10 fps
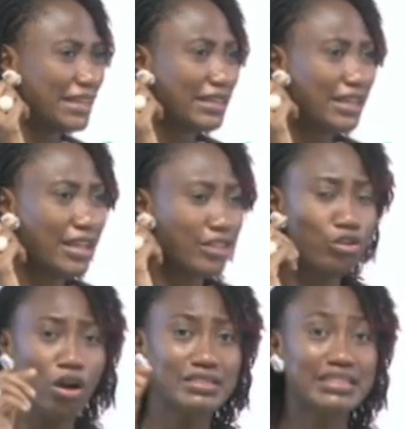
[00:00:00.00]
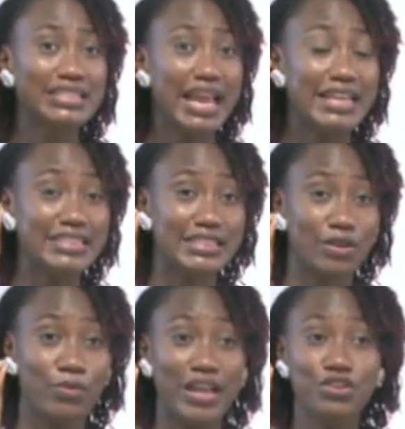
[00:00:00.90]
Those days
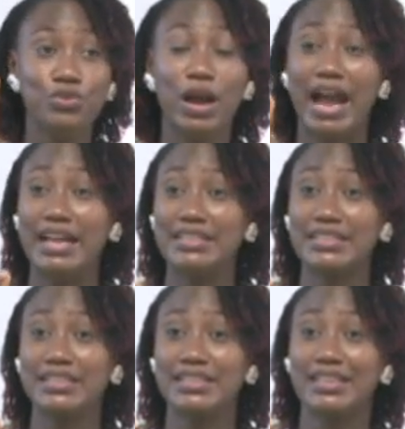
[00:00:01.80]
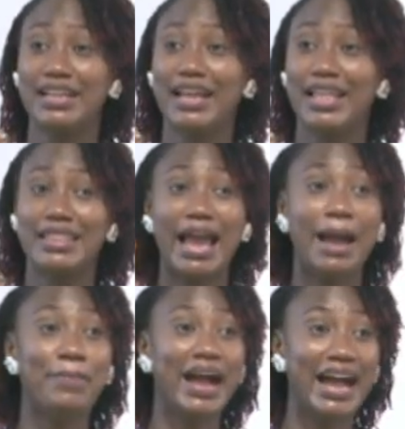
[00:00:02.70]
when you had the
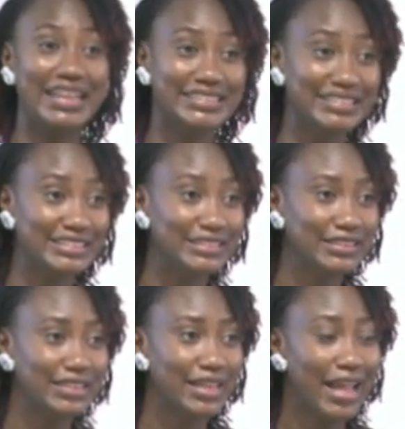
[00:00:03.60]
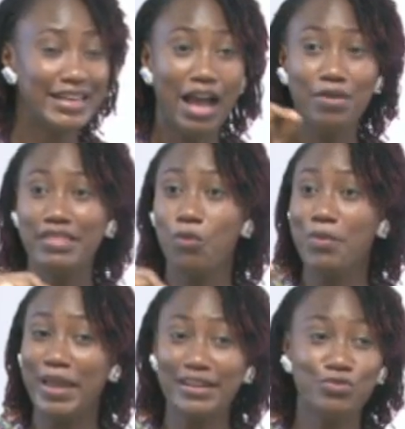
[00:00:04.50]
upper hand, now the
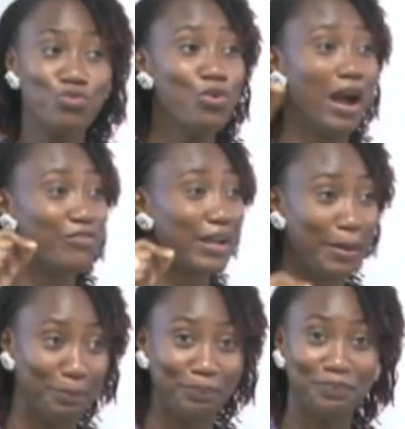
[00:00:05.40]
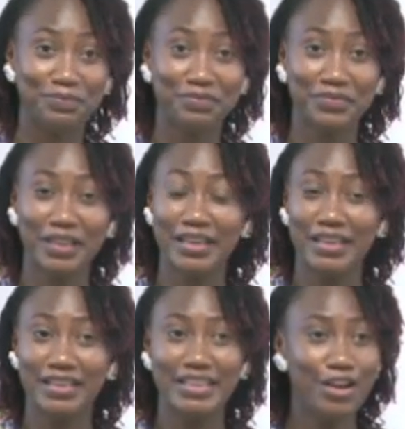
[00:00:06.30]
women who have come,
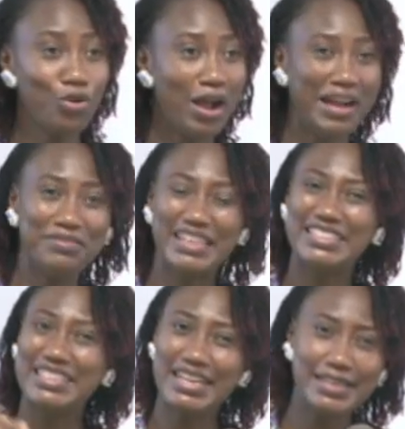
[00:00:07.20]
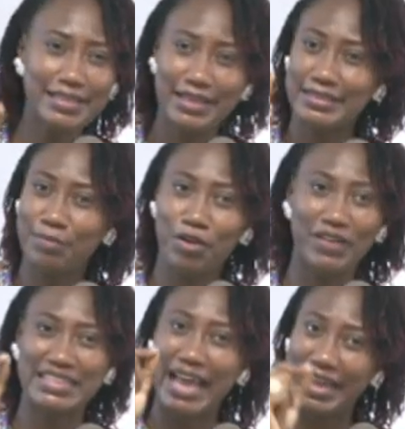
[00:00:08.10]
they don't have the training that some of us
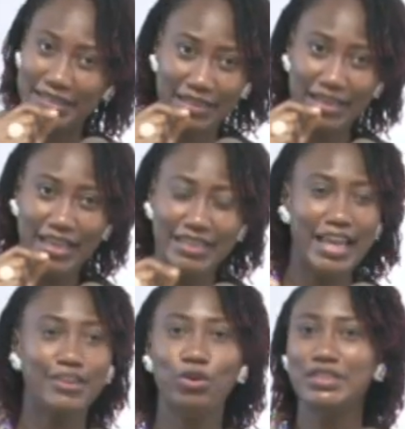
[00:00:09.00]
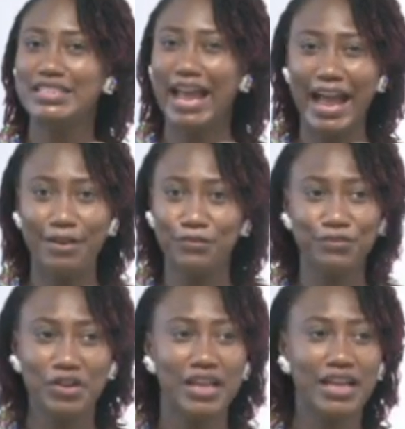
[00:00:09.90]
had. They don't have
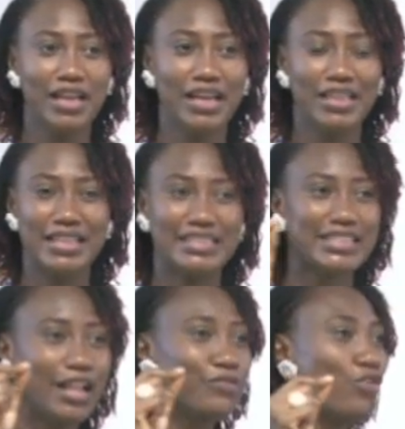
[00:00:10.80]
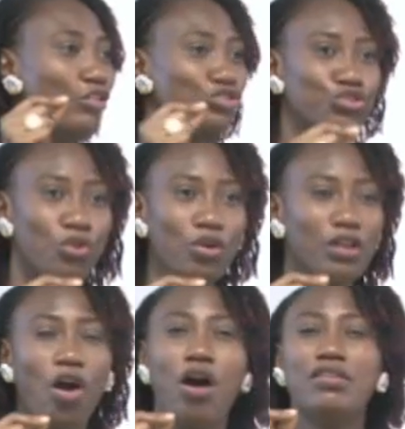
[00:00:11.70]
the self-control,
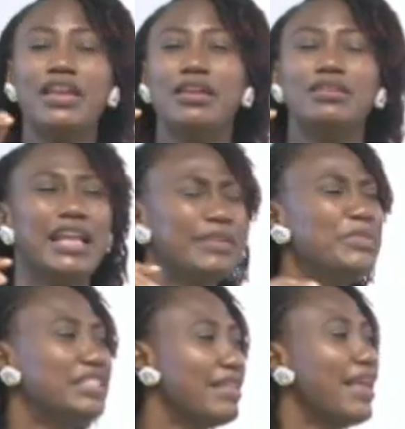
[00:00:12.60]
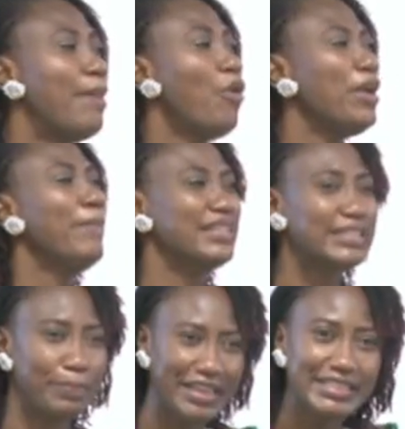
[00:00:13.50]
or let me say, they are more
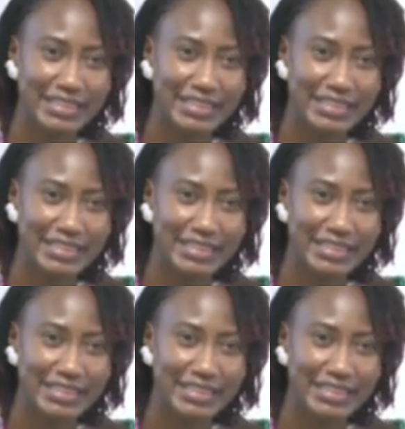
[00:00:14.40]
emancipated.